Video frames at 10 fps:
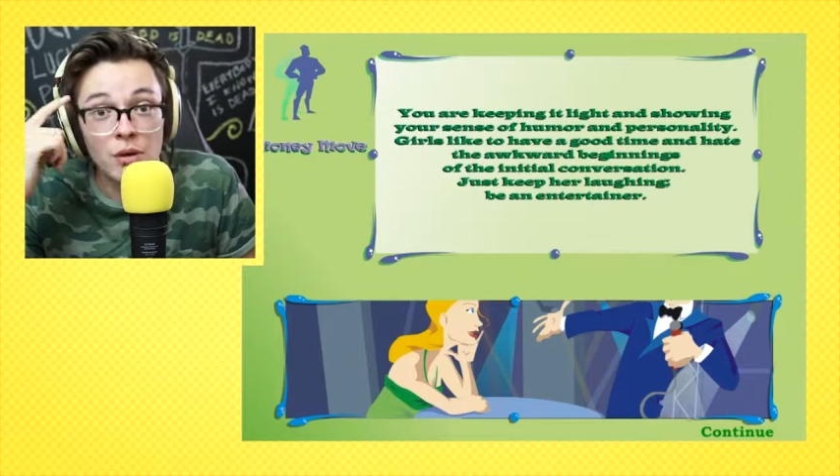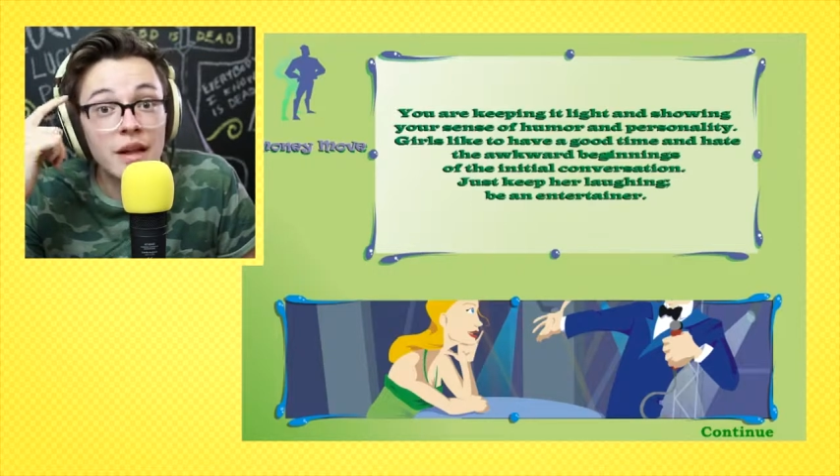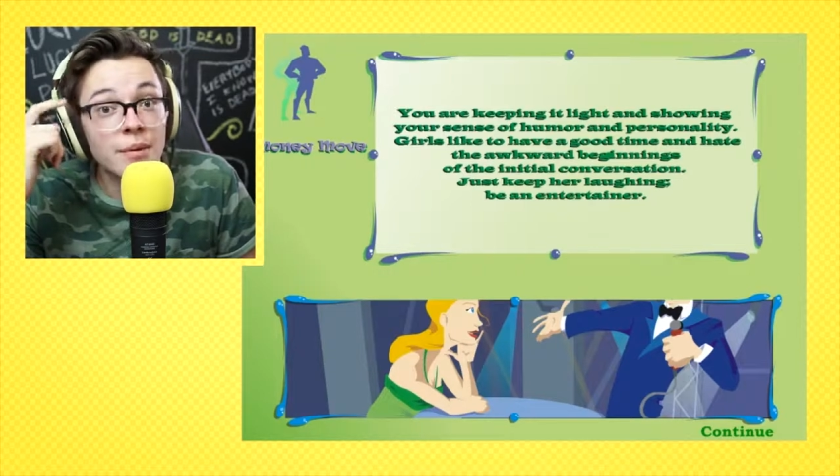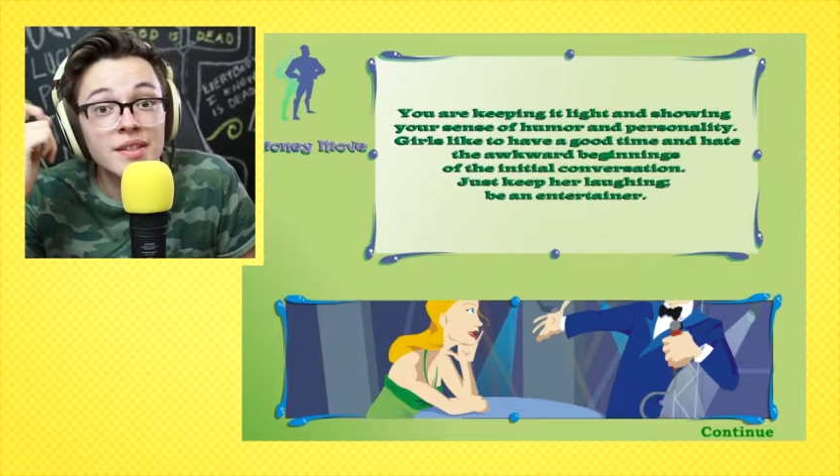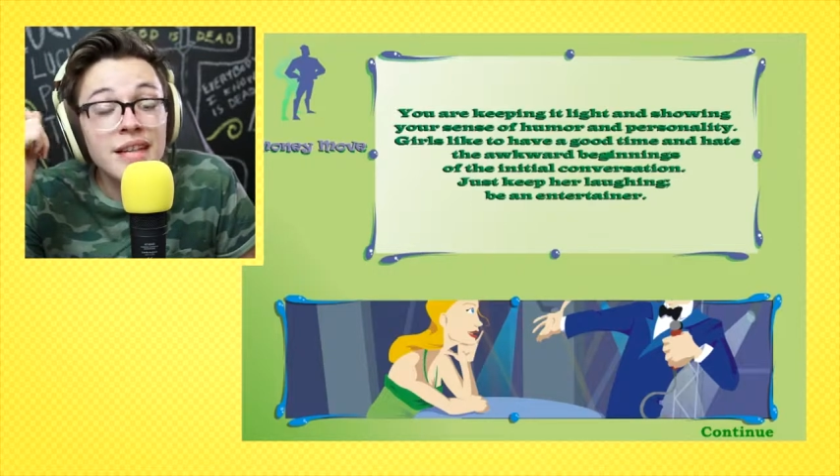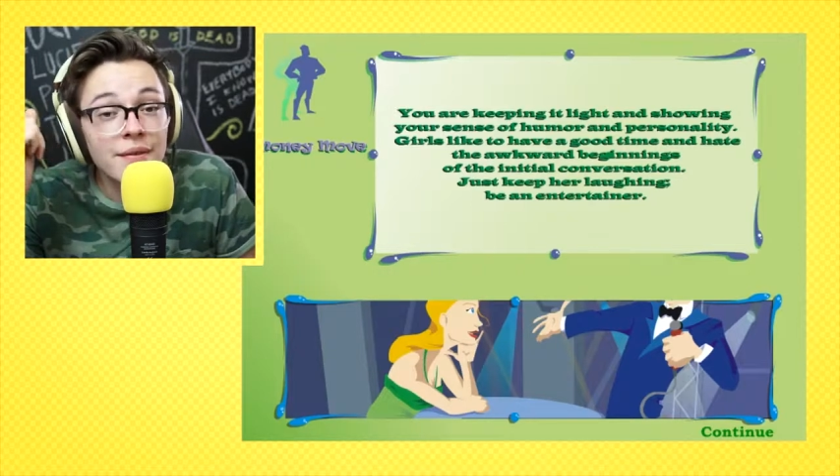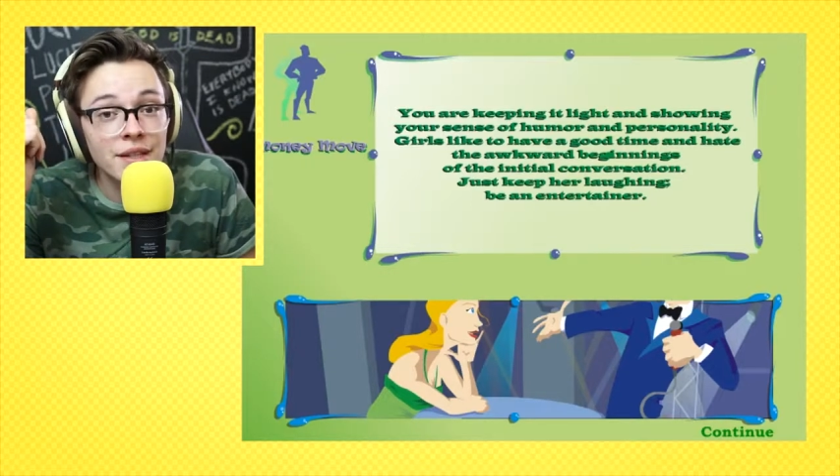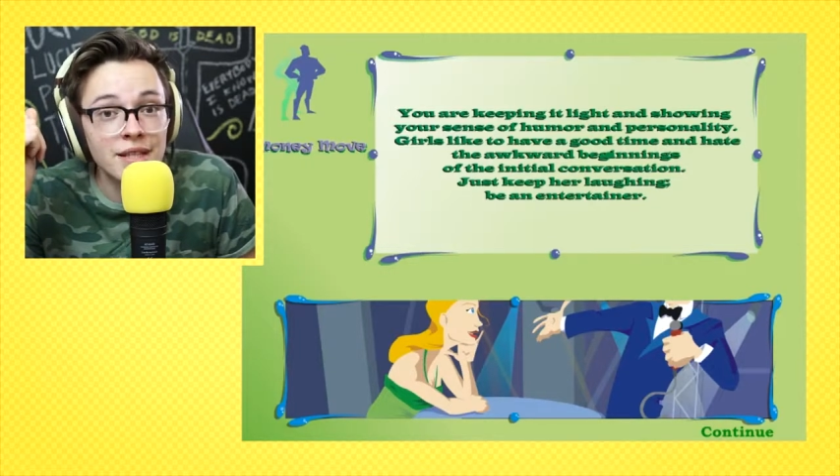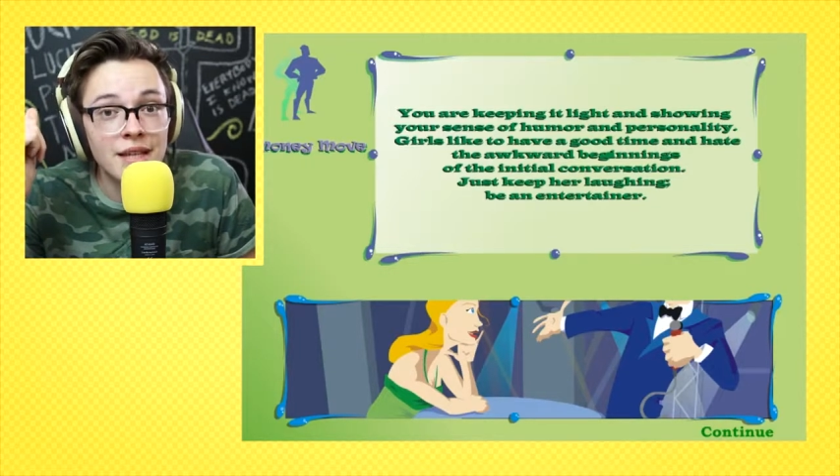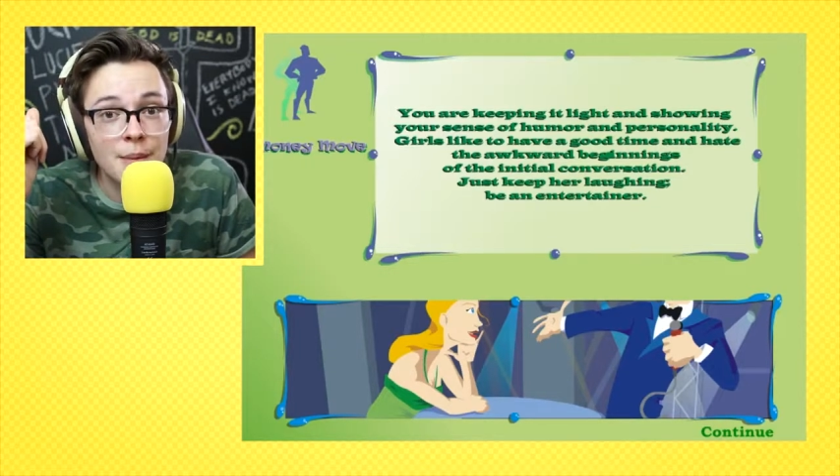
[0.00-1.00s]
that was given
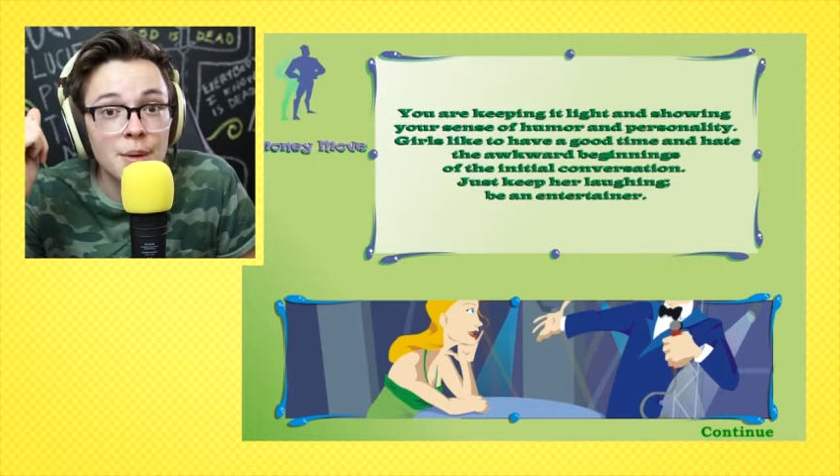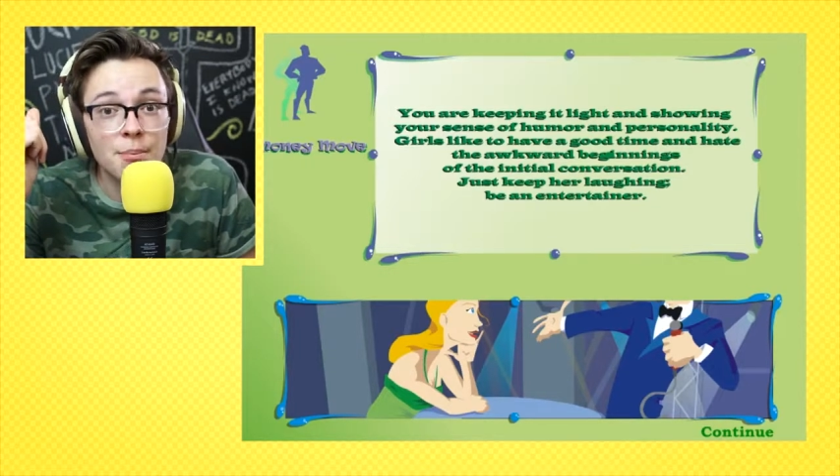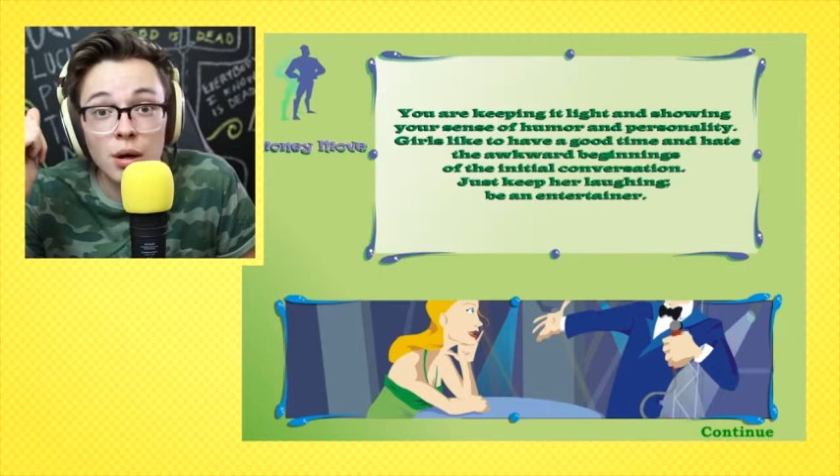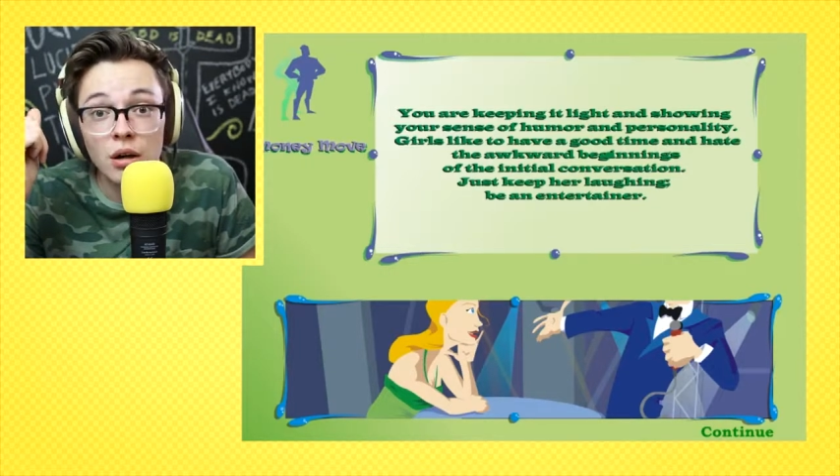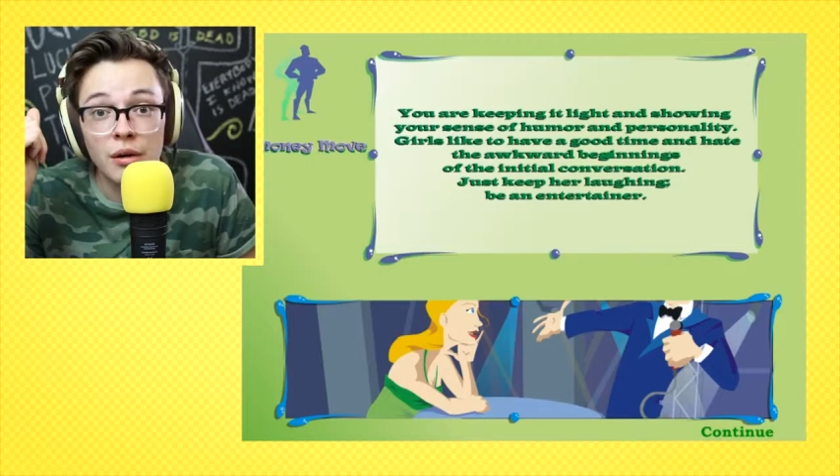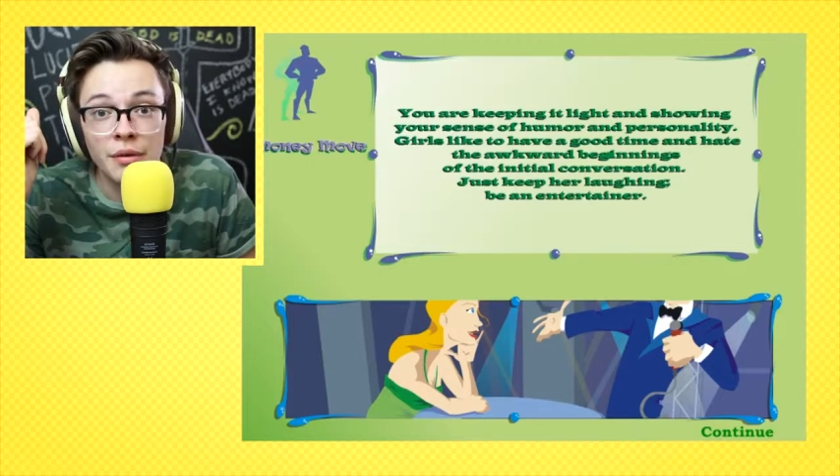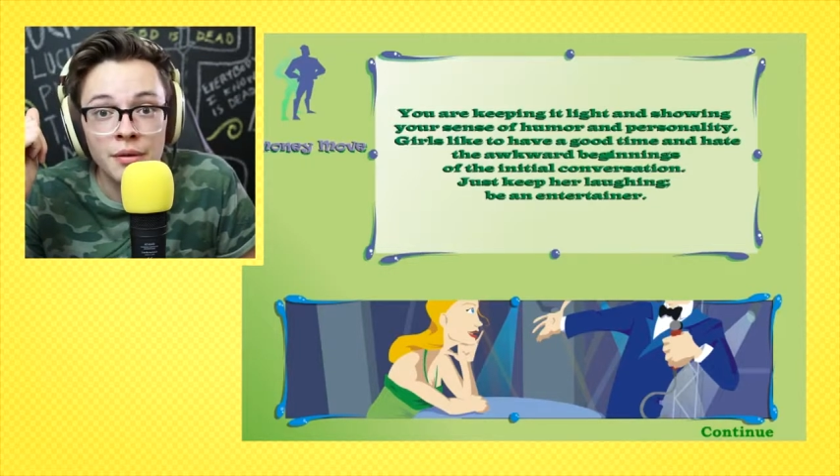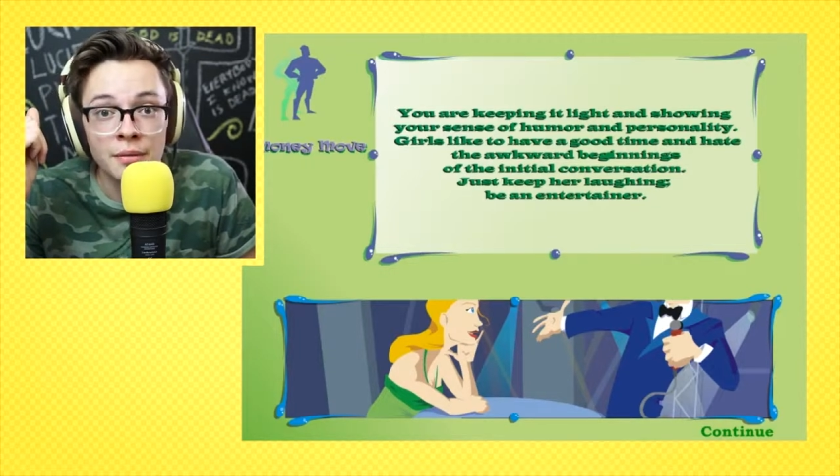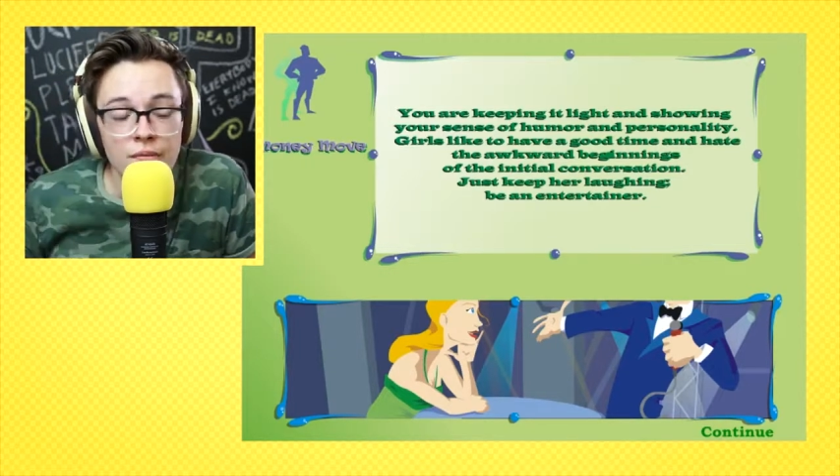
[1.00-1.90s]
to them at birth.